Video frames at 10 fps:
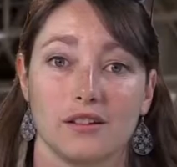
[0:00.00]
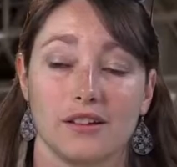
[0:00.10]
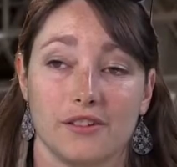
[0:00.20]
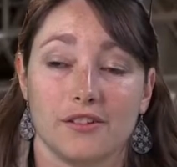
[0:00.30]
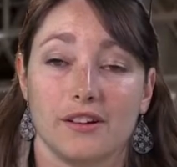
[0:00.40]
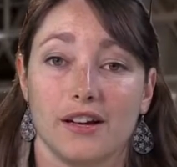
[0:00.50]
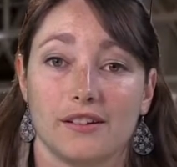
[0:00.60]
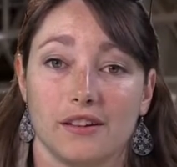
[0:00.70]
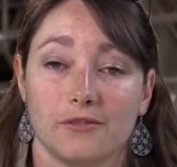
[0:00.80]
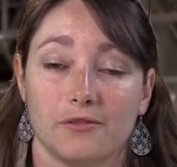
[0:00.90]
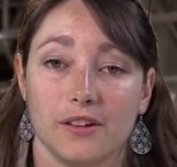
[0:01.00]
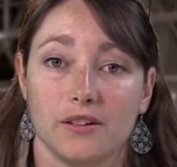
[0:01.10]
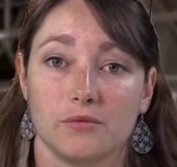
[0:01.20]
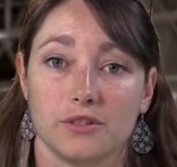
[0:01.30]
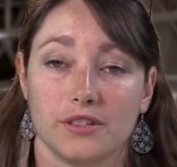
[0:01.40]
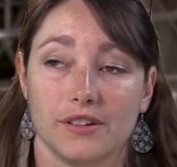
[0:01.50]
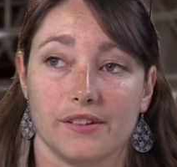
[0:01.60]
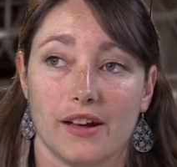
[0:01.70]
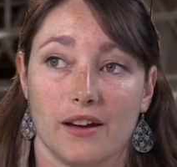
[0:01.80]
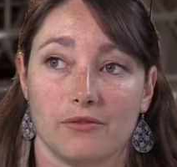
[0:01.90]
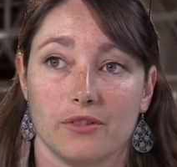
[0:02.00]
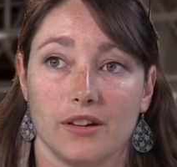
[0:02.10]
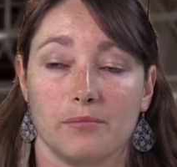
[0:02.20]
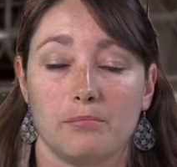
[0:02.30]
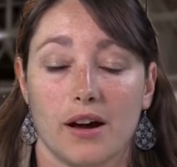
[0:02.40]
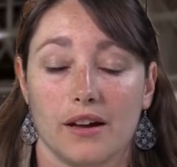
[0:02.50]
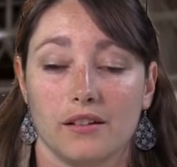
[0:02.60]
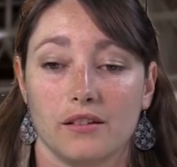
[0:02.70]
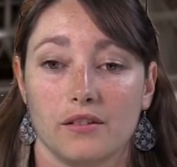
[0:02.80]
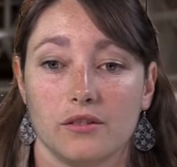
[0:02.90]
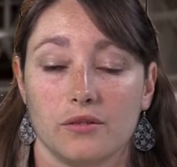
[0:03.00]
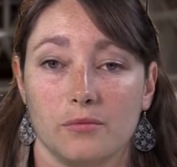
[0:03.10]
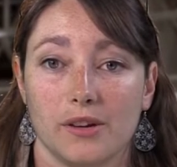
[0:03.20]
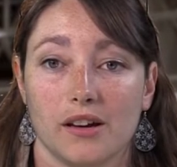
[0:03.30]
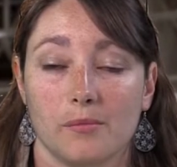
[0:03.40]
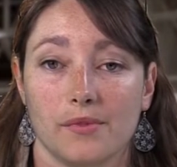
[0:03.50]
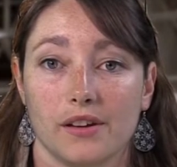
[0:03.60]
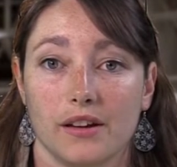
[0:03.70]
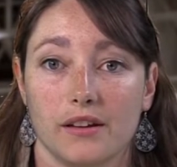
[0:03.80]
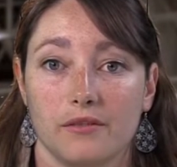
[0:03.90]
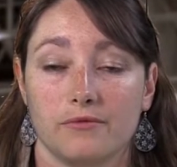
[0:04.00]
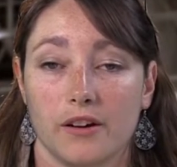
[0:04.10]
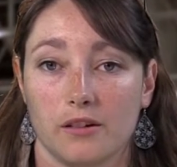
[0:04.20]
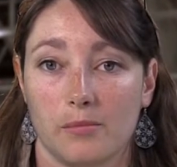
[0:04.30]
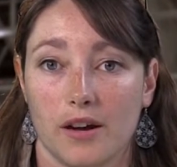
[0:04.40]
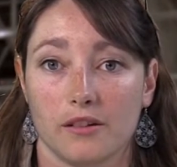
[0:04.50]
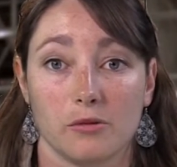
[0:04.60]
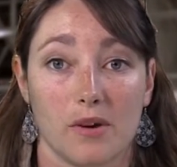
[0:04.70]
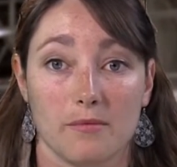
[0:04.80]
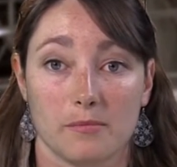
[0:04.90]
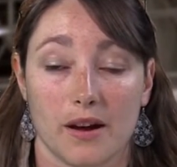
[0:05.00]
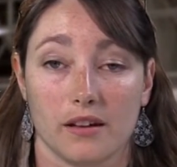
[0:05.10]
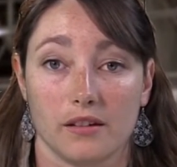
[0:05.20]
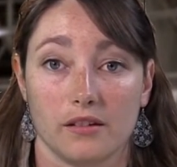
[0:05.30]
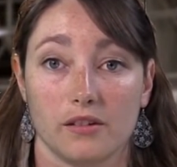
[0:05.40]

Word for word: T-38s in the fleet, which is every pilot who becomes a fighter pilot or bomber pilot